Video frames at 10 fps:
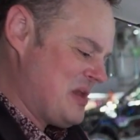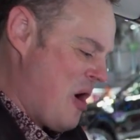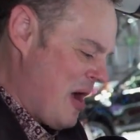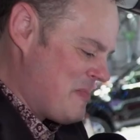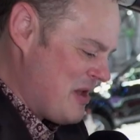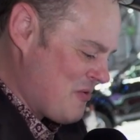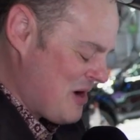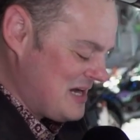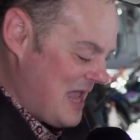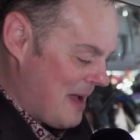then I'd be
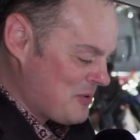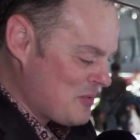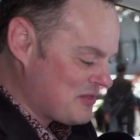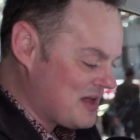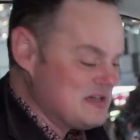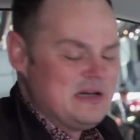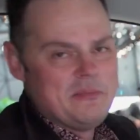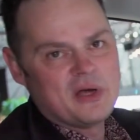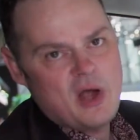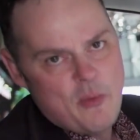really happy with it.
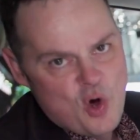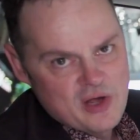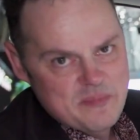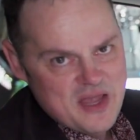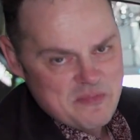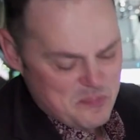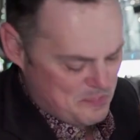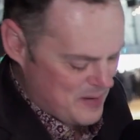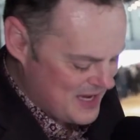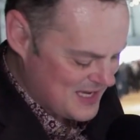But come on, I'm being
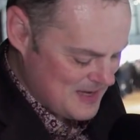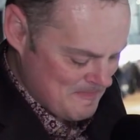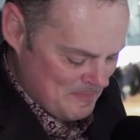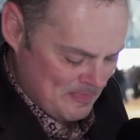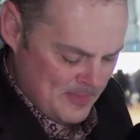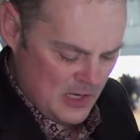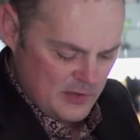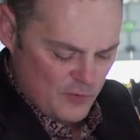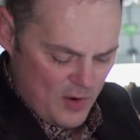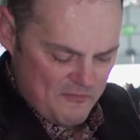picky.
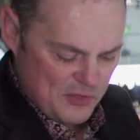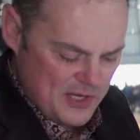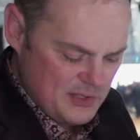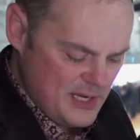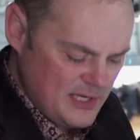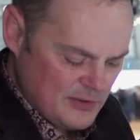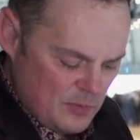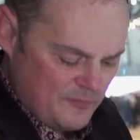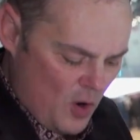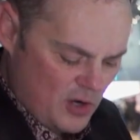You've got everything you need.
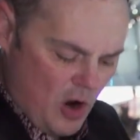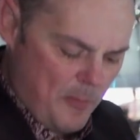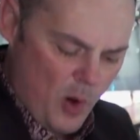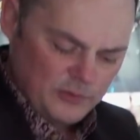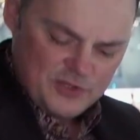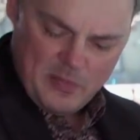We've got cup holders